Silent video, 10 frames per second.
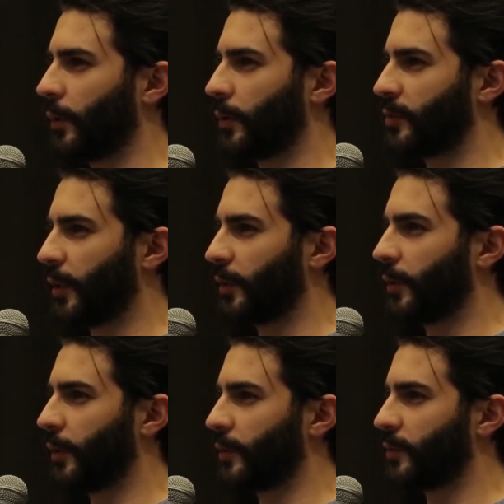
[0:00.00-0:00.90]

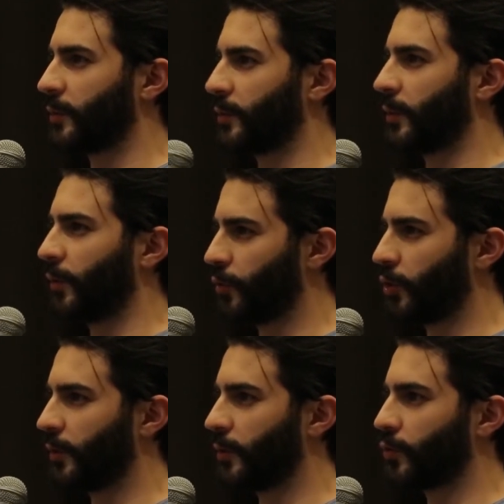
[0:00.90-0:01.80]
sector is
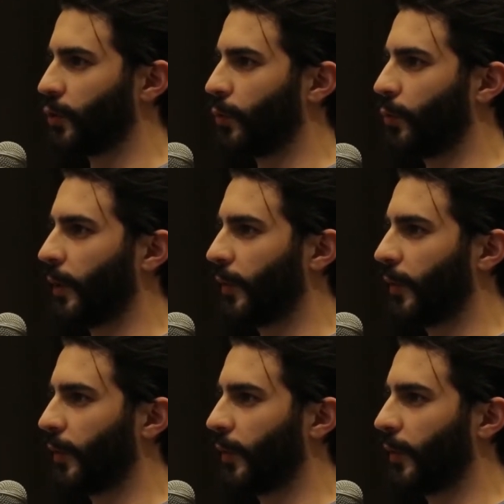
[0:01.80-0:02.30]
rigid, so I